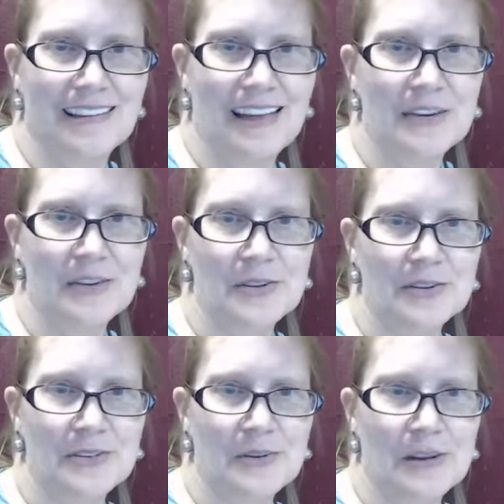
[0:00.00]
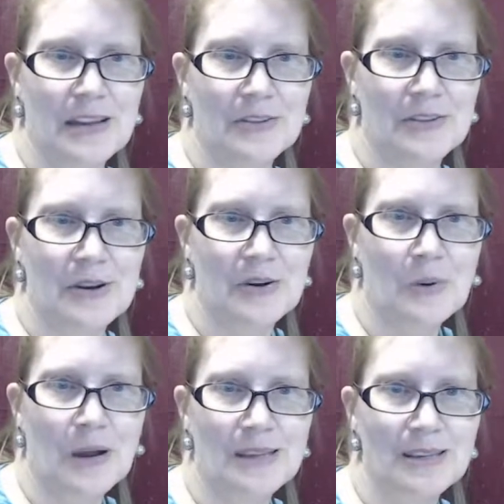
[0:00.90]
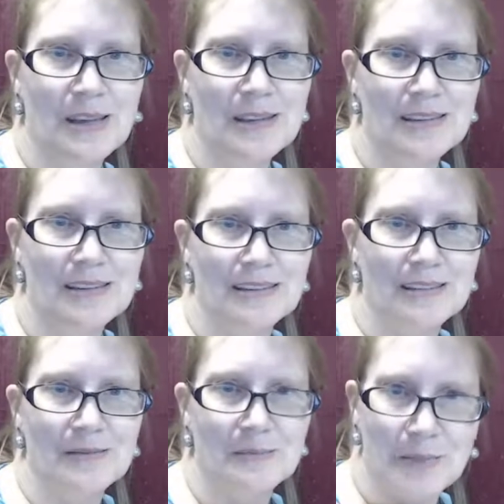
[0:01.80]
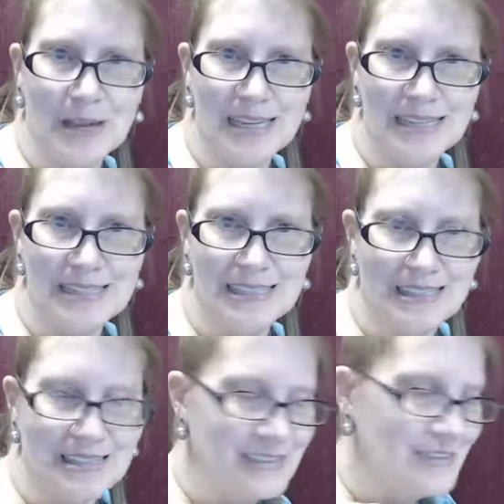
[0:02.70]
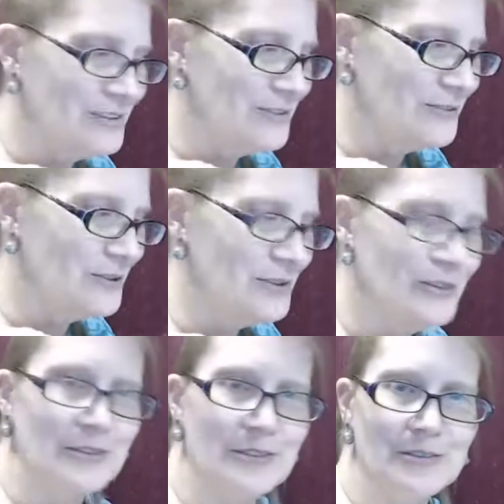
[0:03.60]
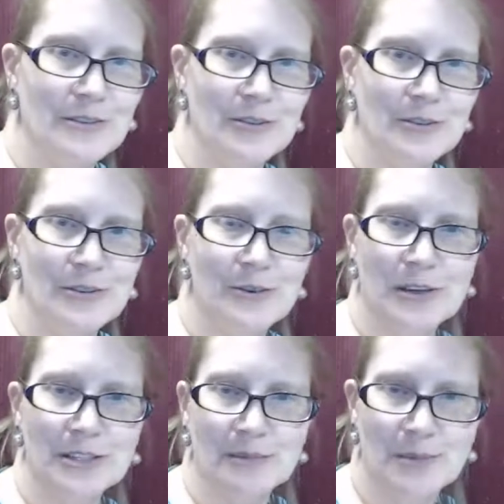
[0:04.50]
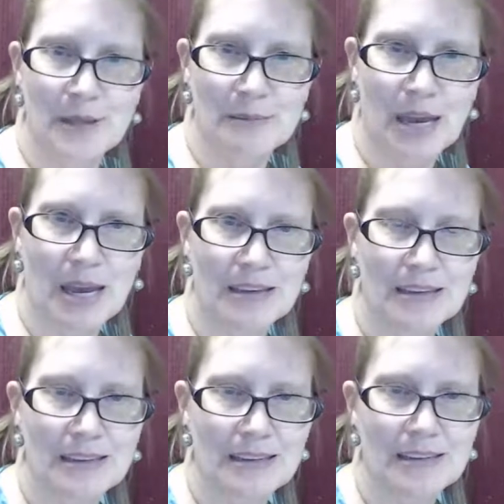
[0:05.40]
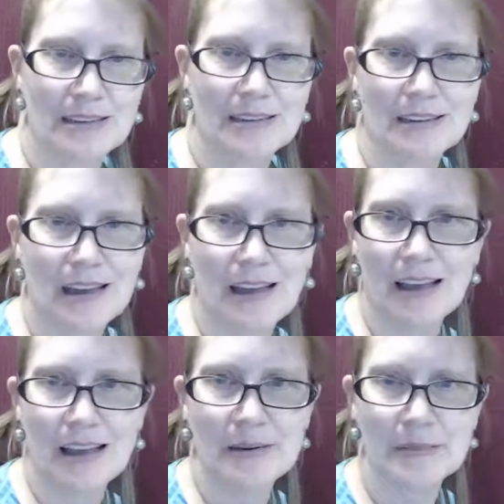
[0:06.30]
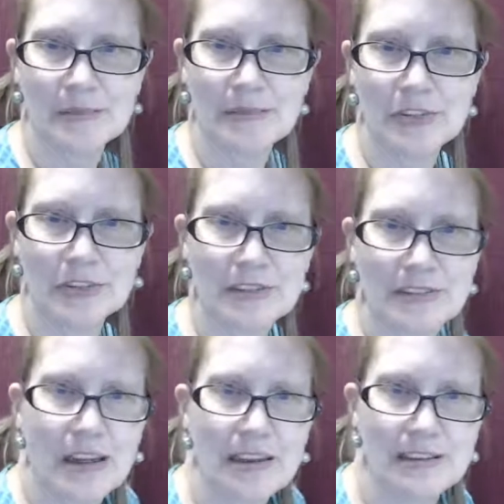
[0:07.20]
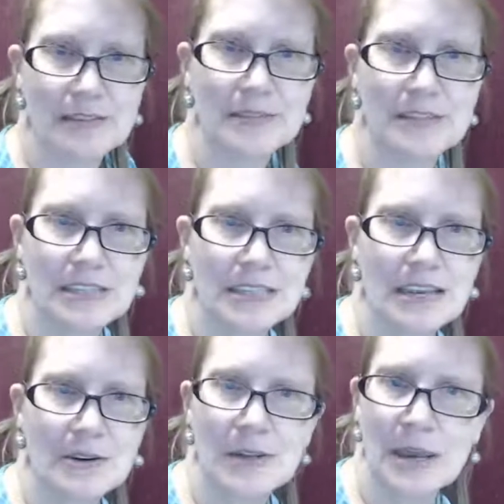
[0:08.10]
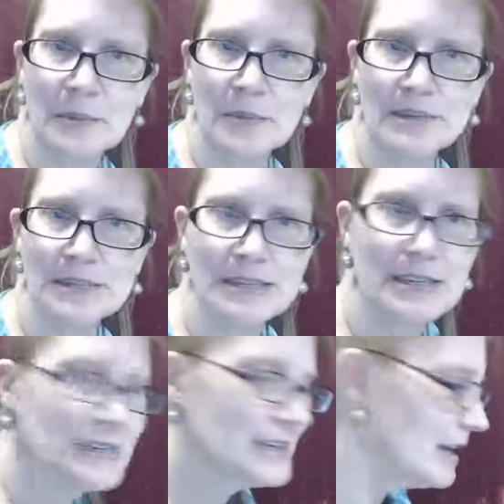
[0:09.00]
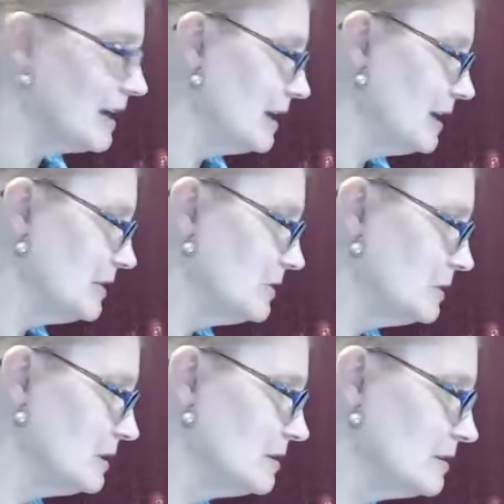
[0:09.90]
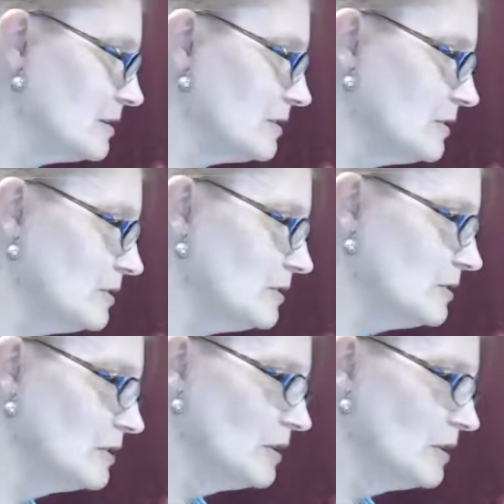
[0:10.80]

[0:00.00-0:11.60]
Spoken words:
I know there's no one out there quite yet, but for those of you who watch a playback, I'm just kind of seeing how cameras look and doing a little